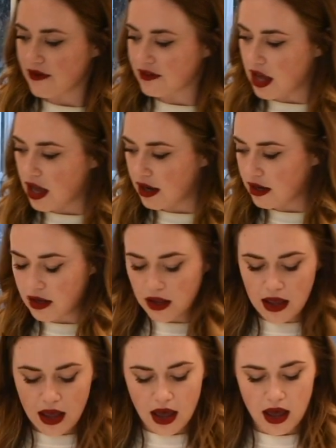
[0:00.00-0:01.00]
I've got
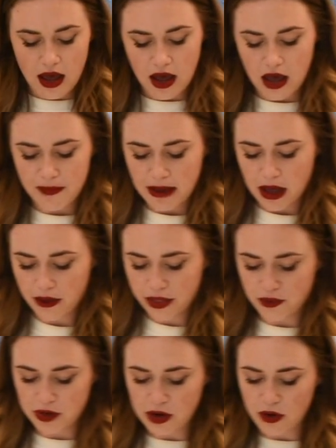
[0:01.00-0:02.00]

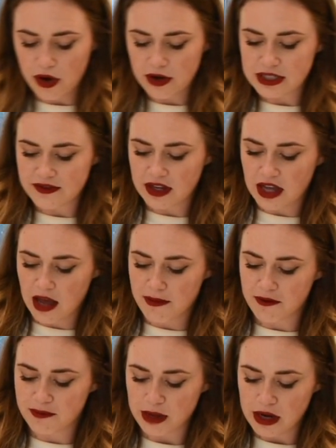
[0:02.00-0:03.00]
about 3/4 of a cup
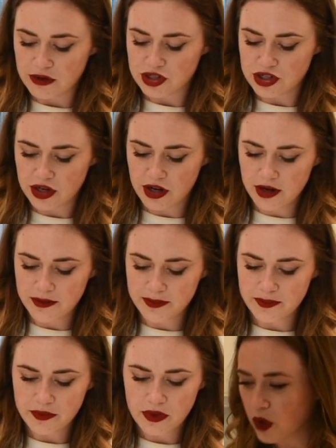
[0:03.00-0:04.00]
of brown sugar,
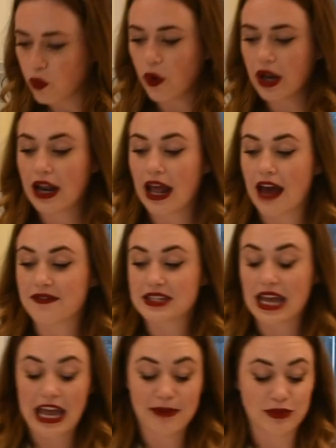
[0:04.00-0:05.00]
1.5
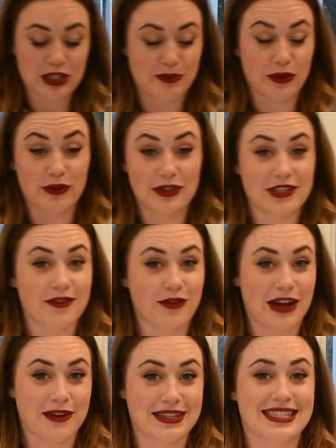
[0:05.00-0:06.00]
tablespoons of
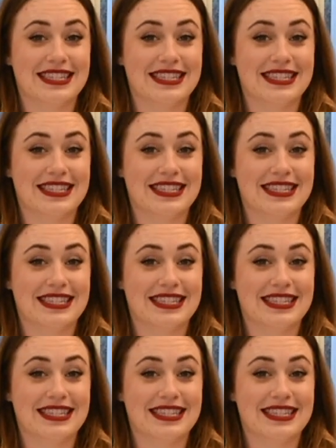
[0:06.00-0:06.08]
ground